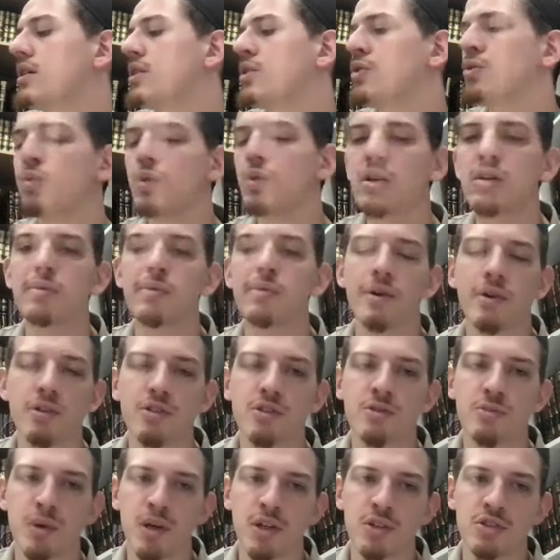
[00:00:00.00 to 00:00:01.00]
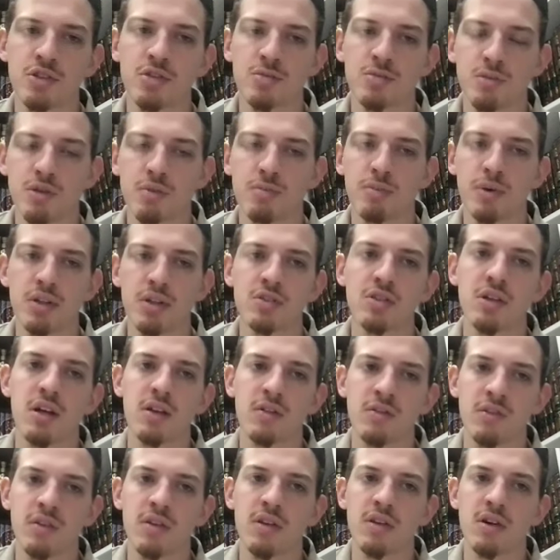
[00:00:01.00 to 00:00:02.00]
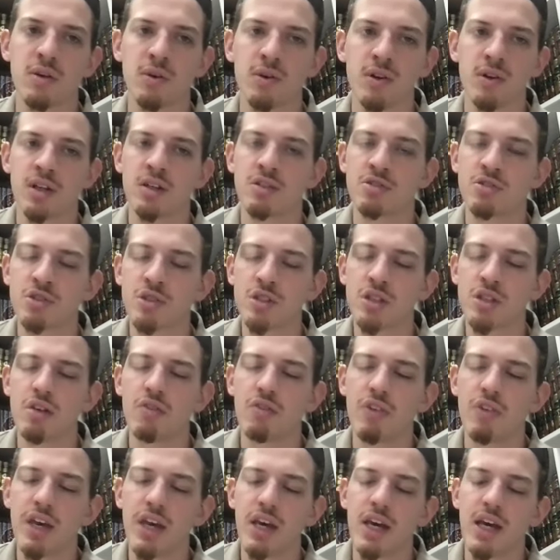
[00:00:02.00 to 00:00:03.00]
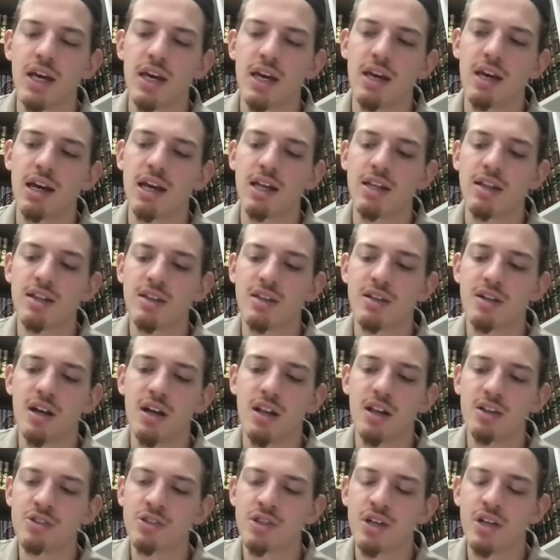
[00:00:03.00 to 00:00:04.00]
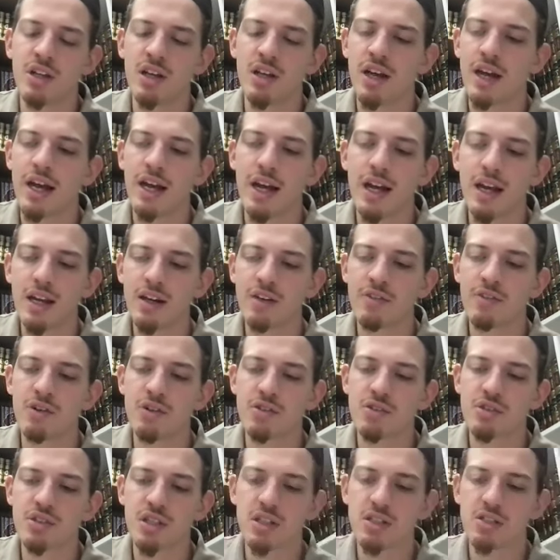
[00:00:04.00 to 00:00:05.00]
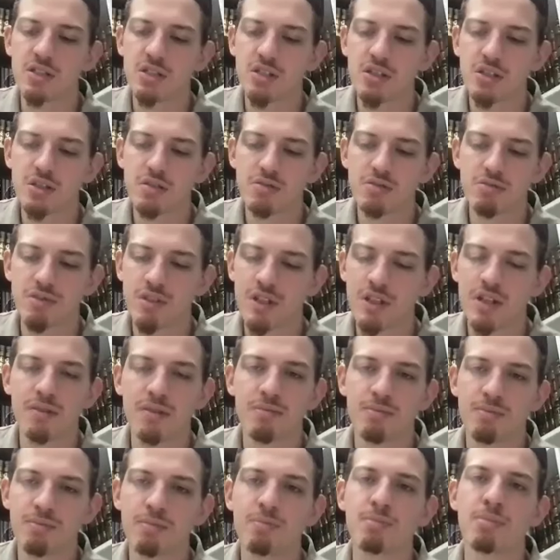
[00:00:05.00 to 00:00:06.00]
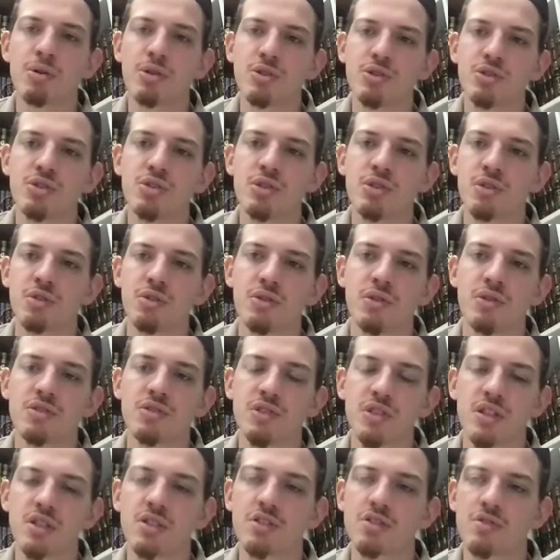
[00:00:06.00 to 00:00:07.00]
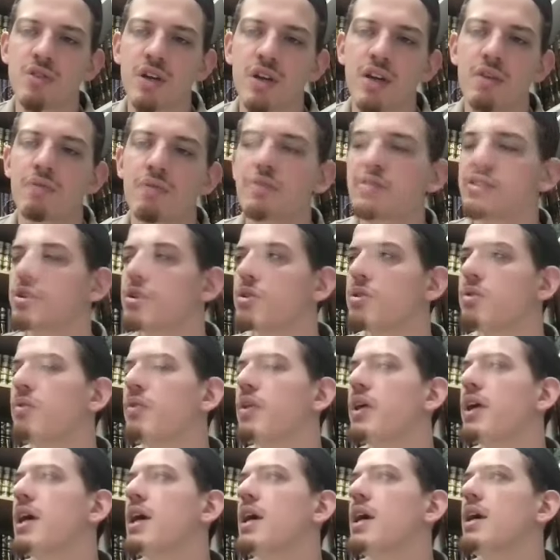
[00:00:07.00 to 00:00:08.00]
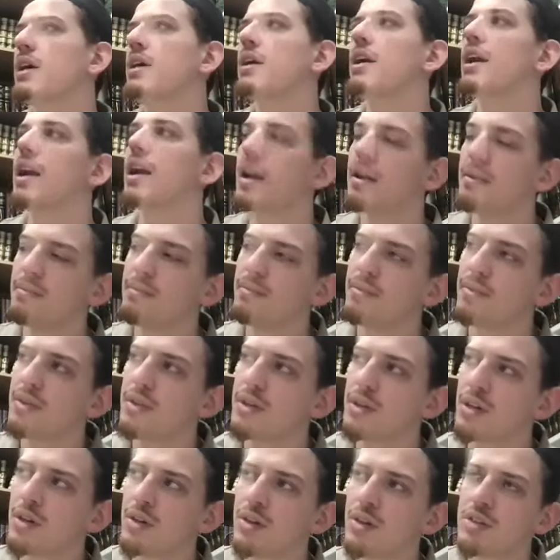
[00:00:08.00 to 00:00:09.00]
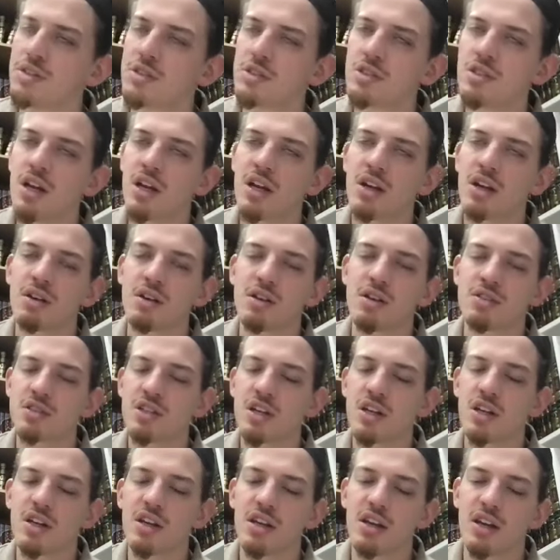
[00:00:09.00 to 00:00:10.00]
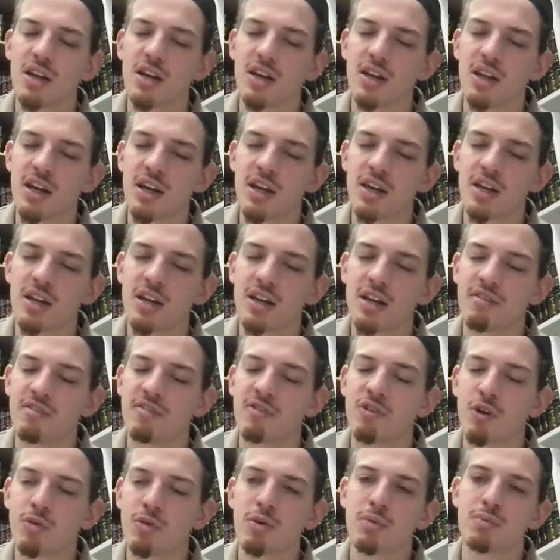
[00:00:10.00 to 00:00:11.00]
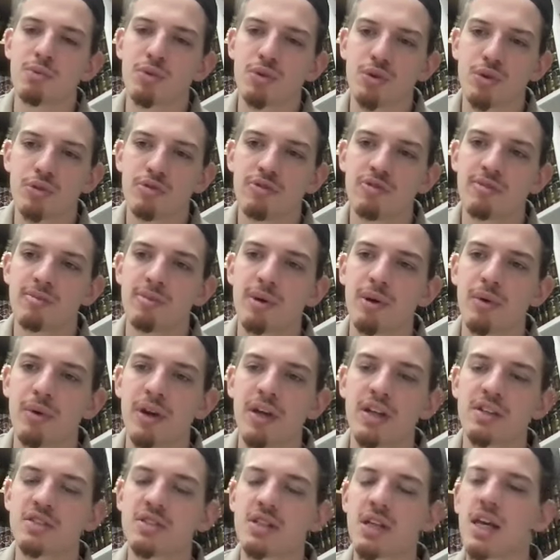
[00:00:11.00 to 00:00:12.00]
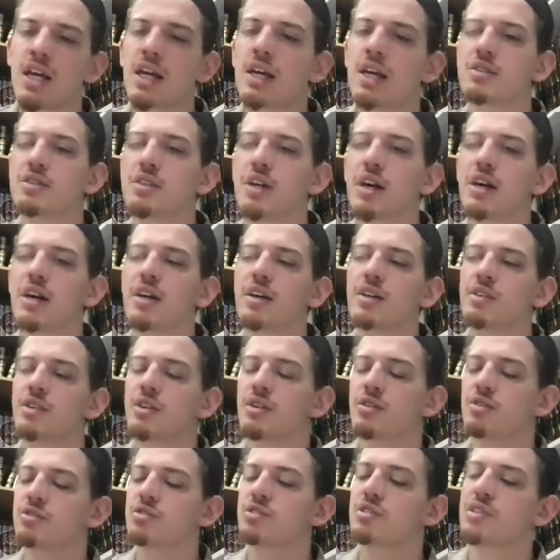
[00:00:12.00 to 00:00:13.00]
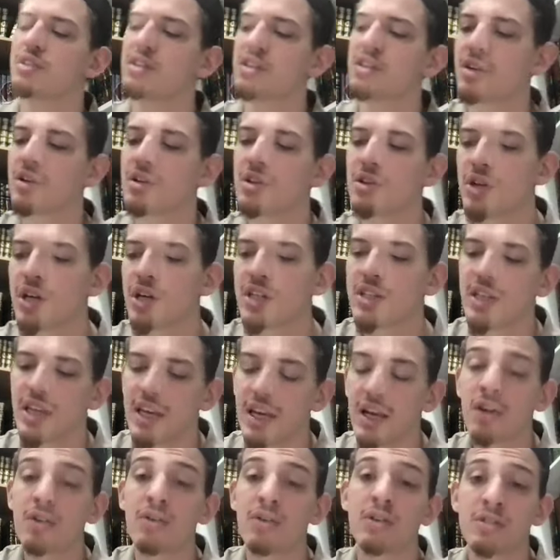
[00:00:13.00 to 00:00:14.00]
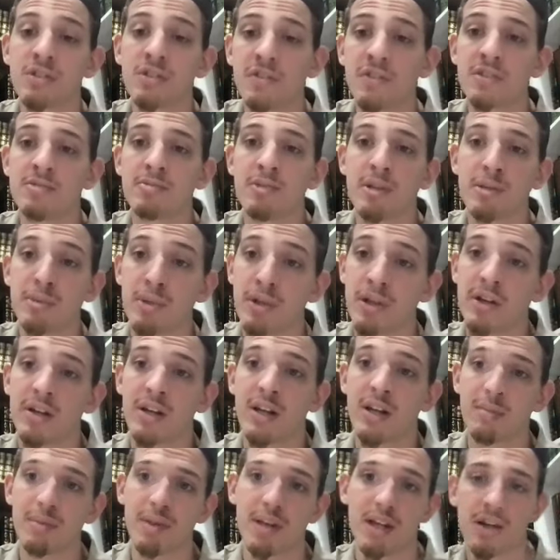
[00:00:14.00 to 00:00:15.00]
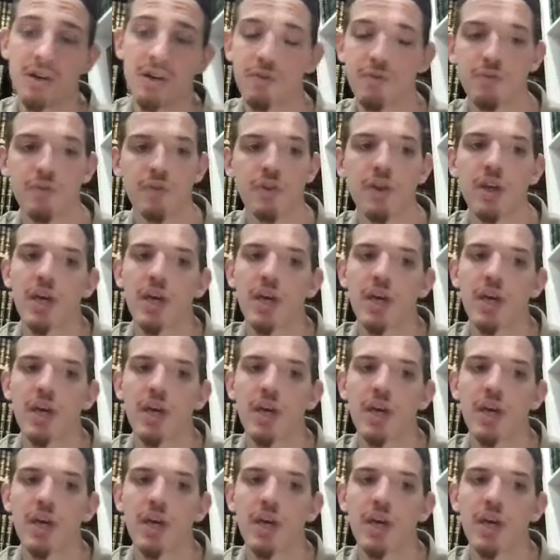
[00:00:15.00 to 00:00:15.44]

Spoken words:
you will be responsible based off of the Quran and Sunnah, and the knowledge that Allah had of your sins didn't push you to do those sins, right? So, this is not a formal proof, but what he's saying is that just look at the ignorance of these people that are coming out,